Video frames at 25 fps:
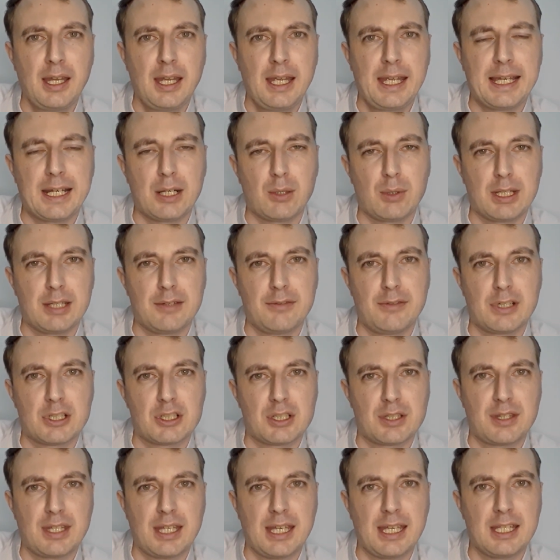However,
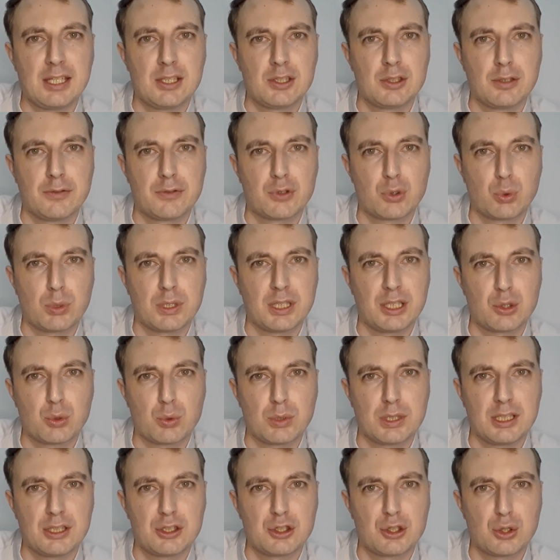at the end of
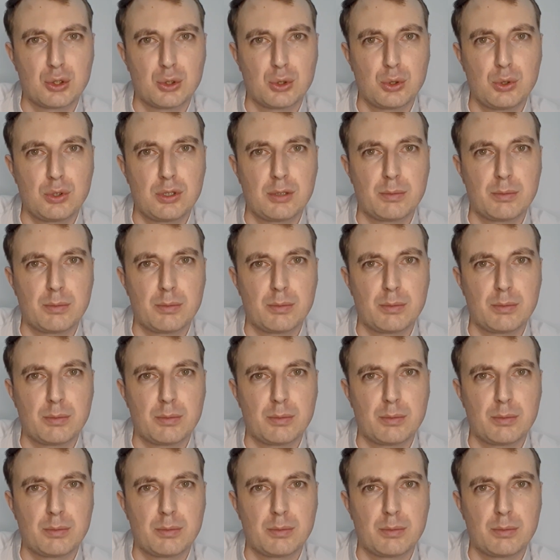2022,